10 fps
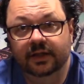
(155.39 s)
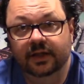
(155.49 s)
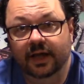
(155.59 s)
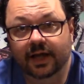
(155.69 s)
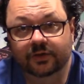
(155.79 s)

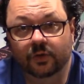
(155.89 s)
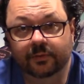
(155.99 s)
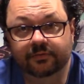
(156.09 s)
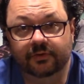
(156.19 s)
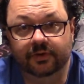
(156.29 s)
October
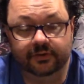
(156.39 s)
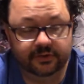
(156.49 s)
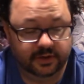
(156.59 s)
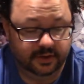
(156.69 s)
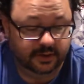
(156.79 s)
1st.
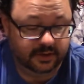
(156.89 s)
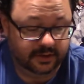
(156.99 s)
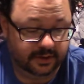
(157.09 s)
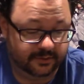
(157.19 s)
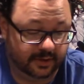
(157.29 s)

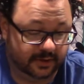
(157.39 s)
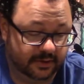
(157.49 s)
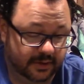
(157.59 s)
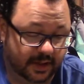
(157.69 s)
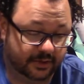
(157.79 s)
That's right.
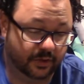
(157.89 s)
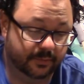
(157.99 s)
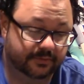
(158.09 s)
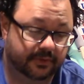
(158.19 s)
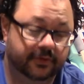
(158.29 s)
October
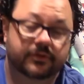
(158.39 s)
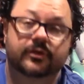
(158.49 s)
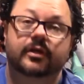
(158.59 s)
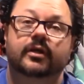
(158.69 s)
1st.